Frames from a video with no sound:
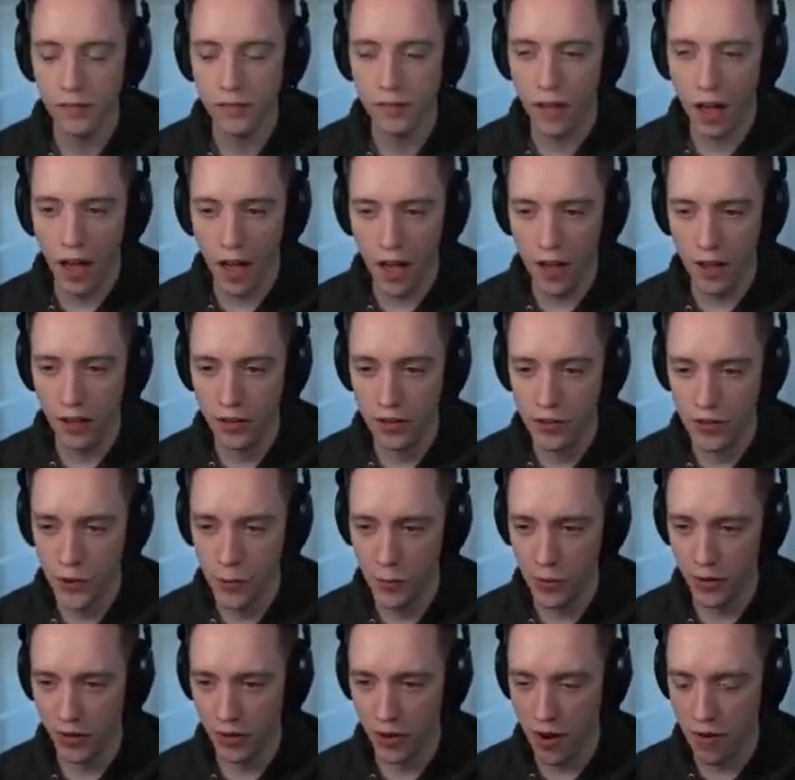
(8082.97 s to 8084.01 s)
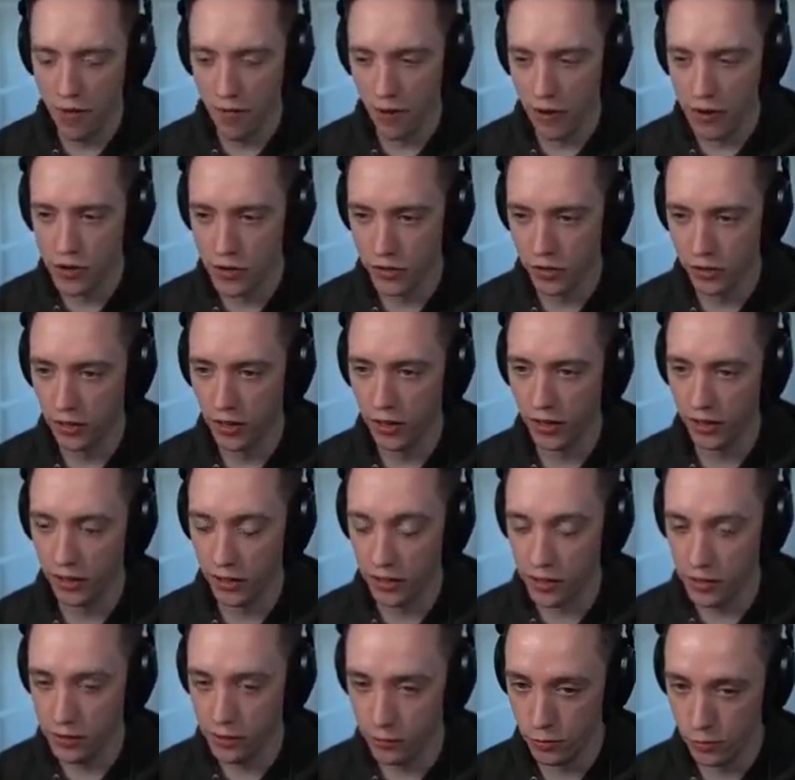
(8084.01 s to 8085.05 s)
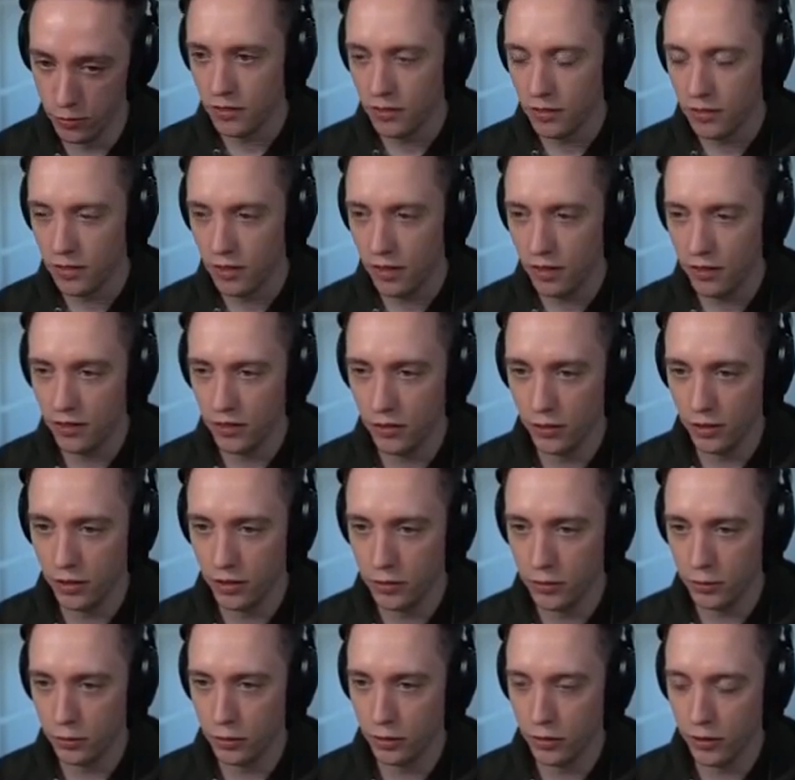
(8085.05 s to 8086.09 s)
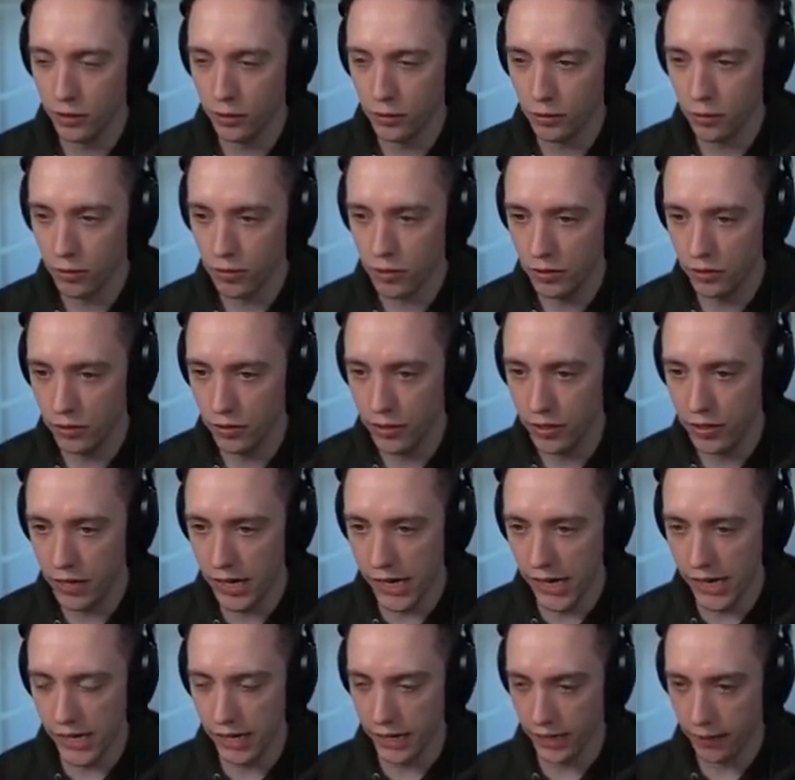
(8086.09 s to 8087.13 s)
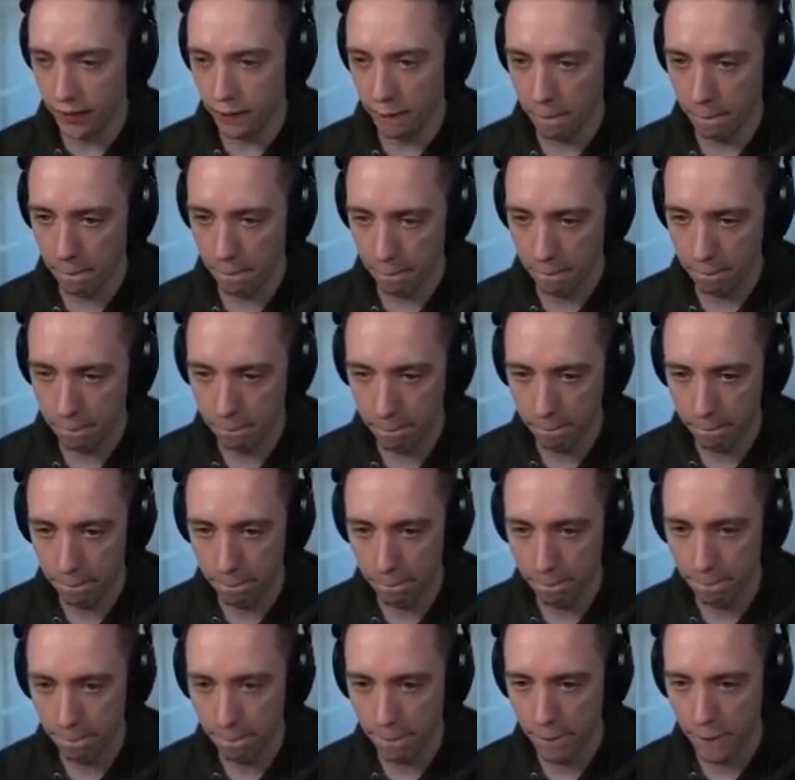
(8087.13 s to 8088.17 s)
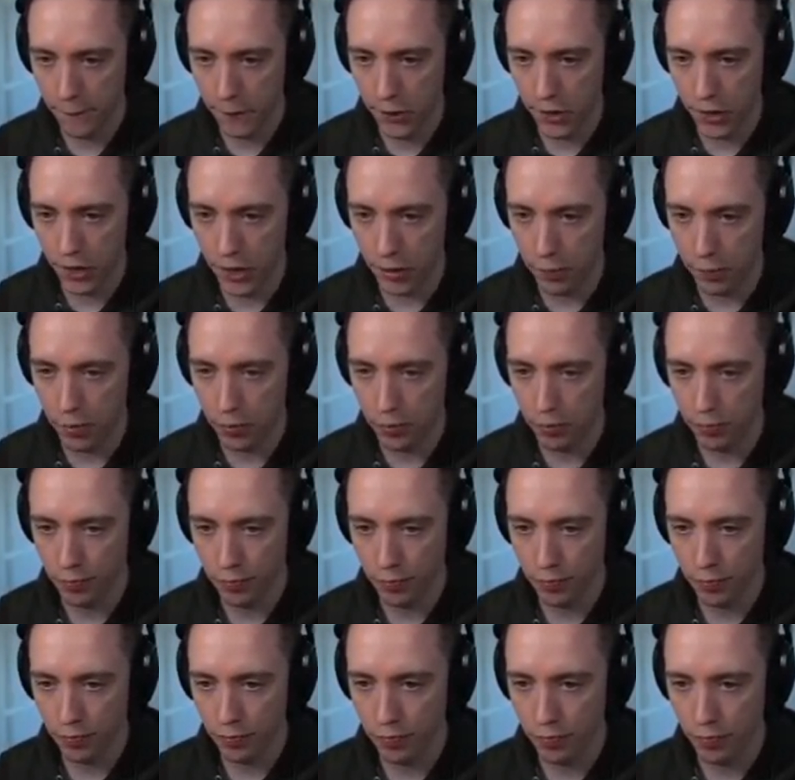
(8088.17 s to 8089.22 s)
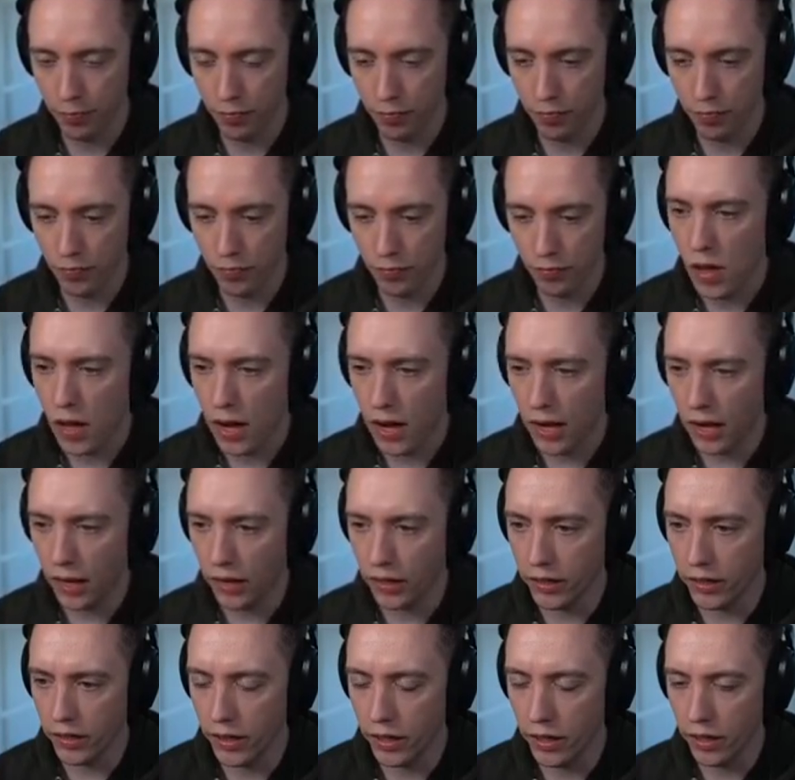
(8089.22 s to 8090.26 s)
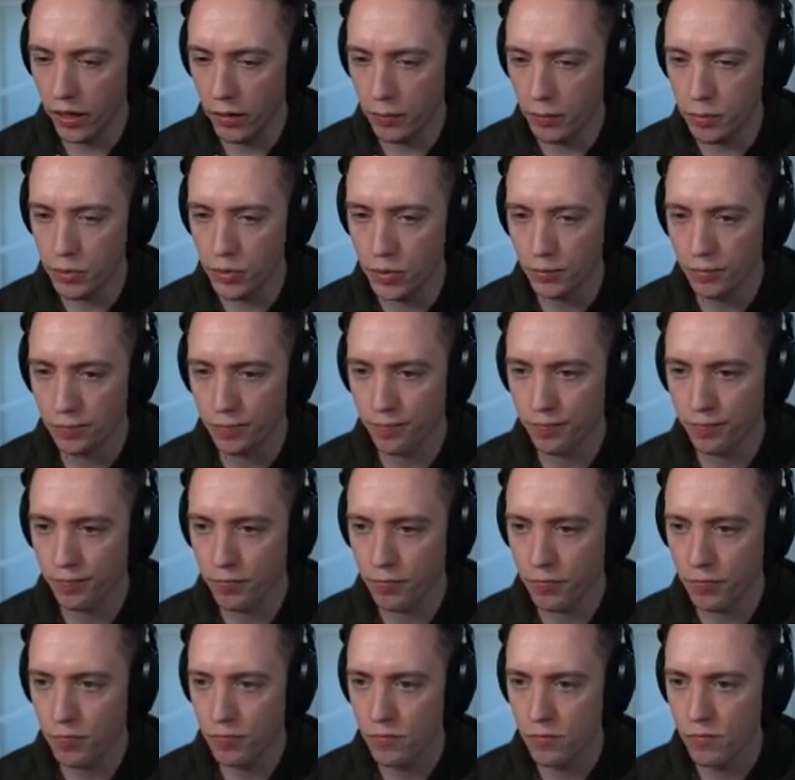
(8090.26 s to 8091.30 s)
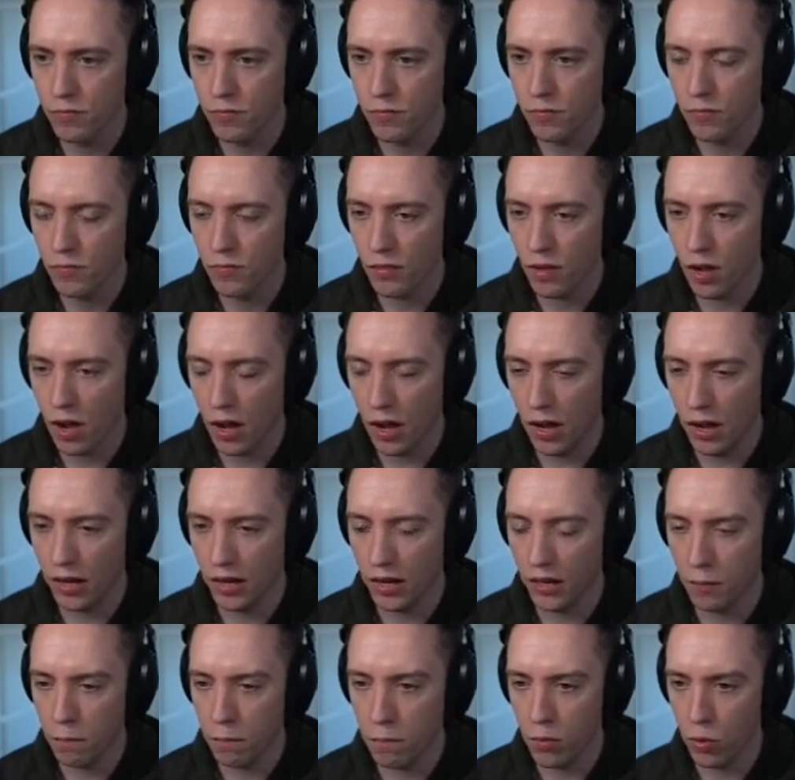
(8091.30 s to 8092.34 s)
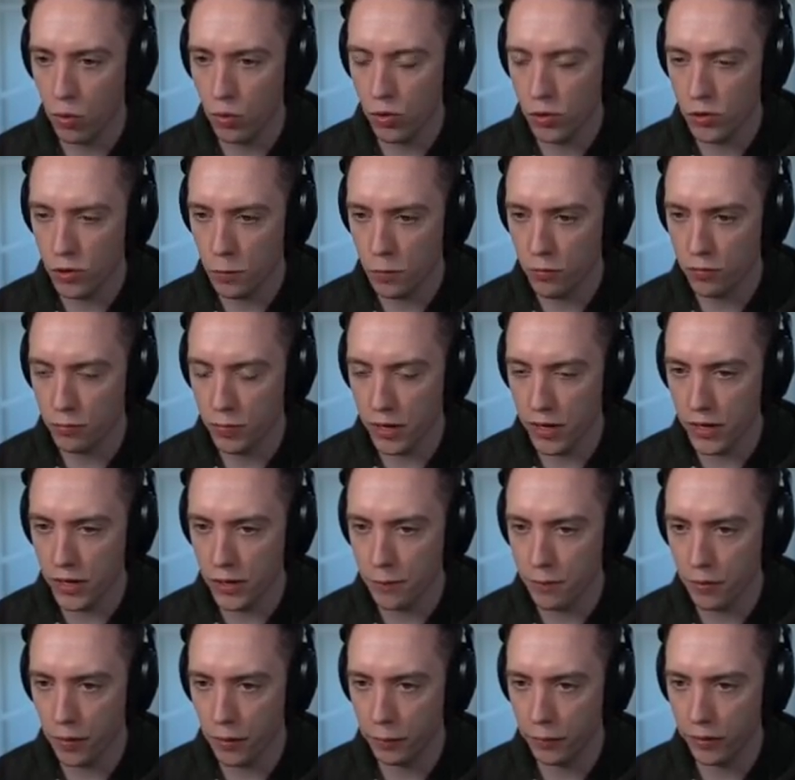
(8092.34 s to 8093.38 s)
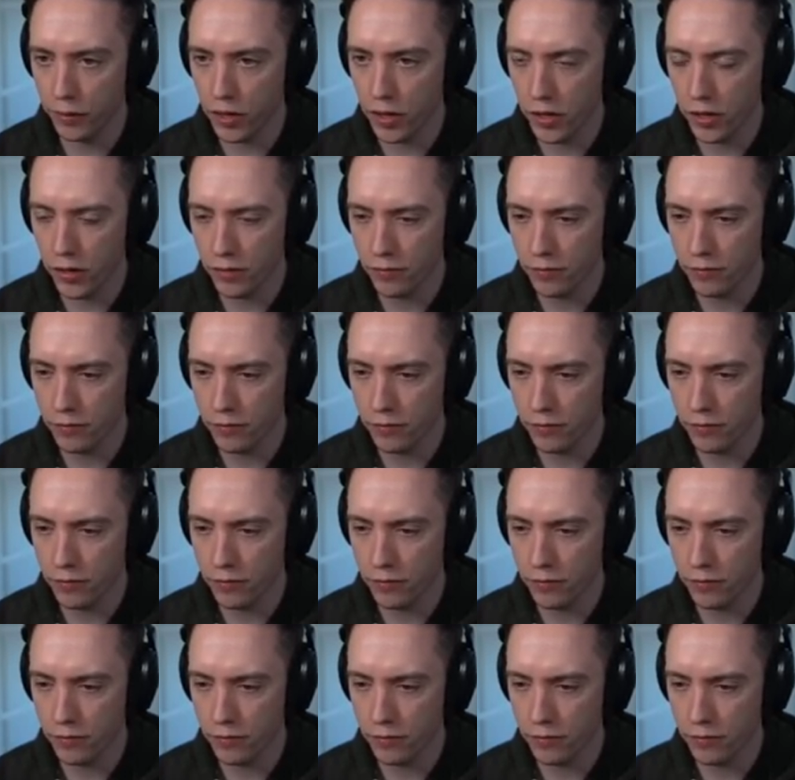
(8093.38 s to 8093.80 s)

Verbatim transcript: I used to be an adventurer like you. Until I took an arrow to the knee! Cap. I like kneecaps. I like them on top of my knee primarily.